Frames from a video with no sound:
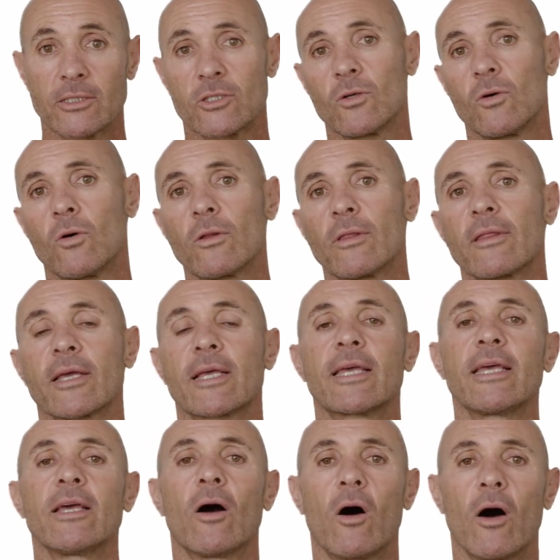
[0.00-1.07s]
short, the
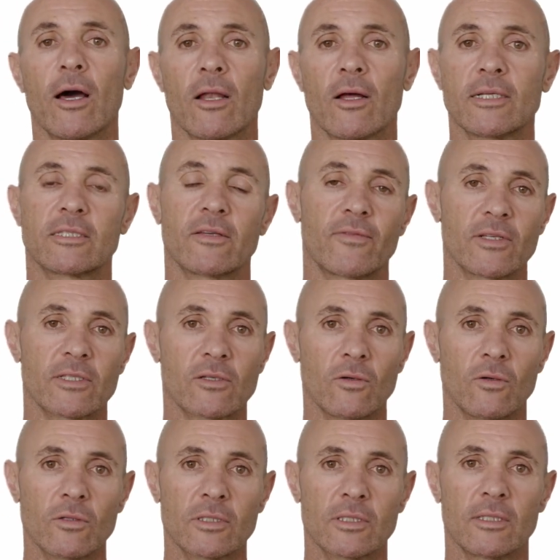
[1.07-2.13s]
key highlights of this
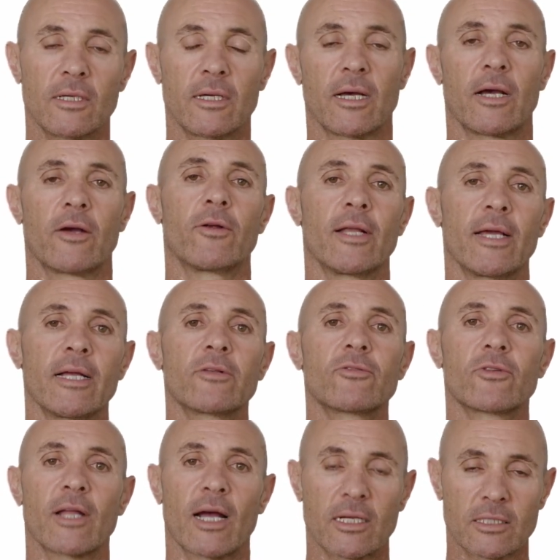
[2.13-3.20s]
course are an
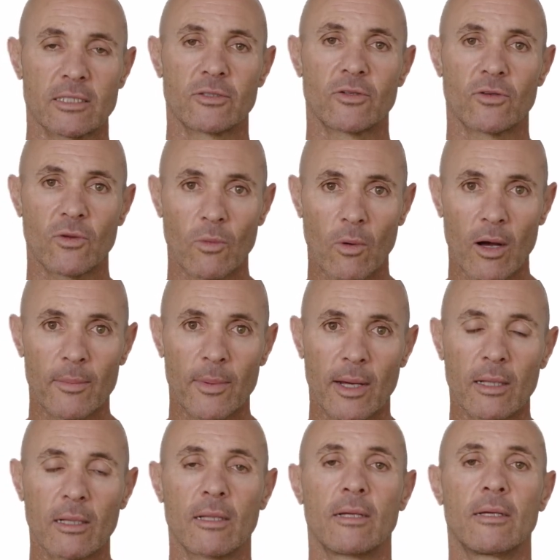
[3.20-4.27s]
introduction to the
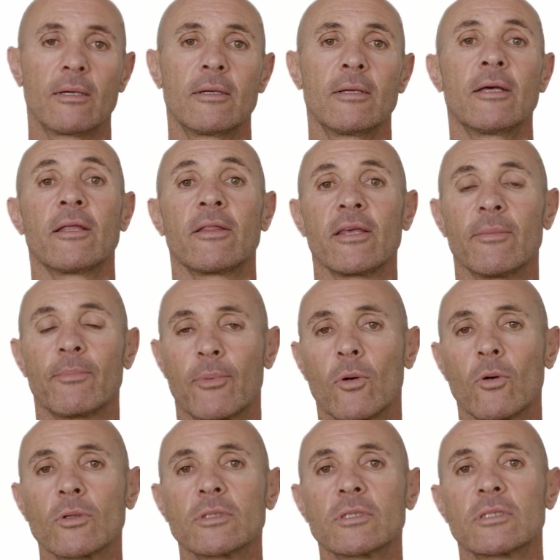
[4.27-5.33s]
YBell, the
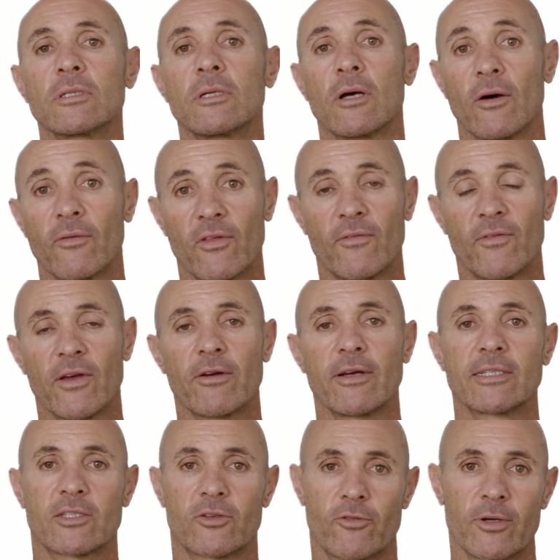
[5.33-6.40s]
importance of the
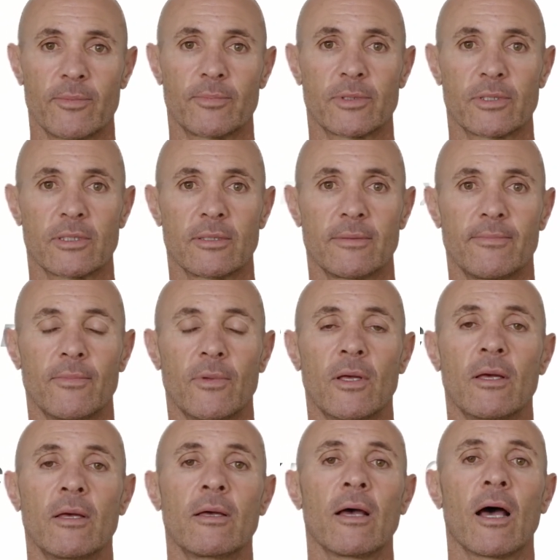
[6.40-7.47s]
various grips,
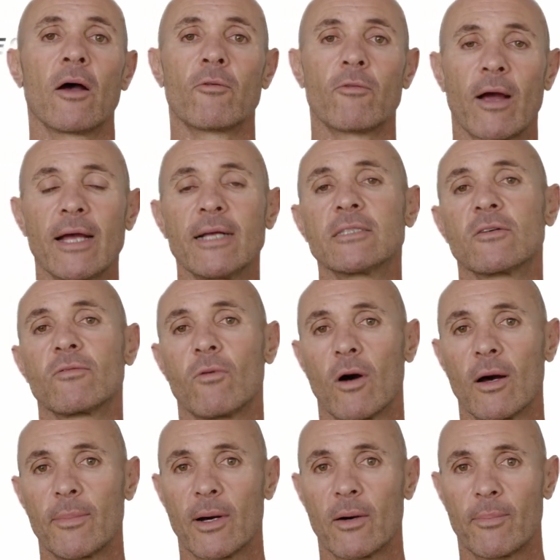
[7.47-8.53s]
a range of
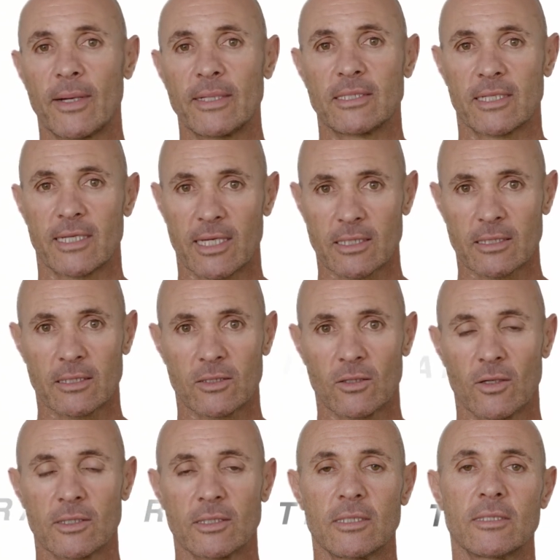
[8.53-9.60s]
YBell basic
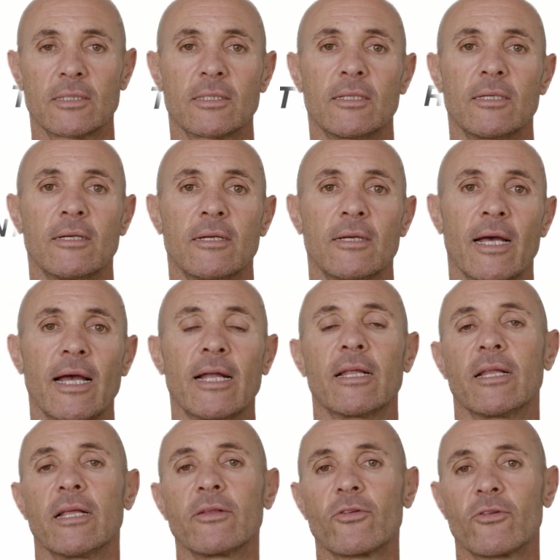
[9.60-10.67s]
exercises, and
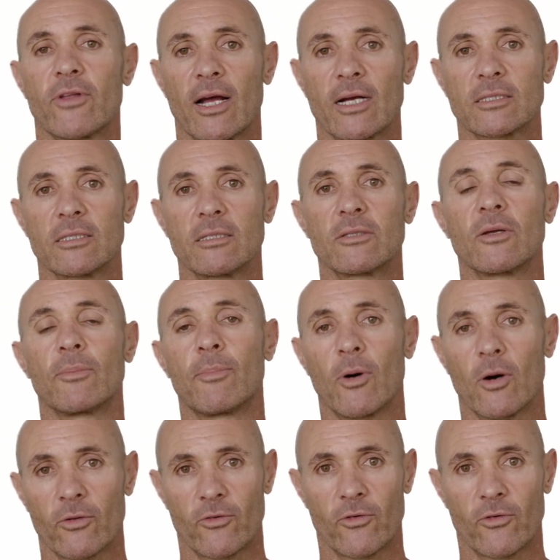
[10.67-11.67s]
an introduction to pod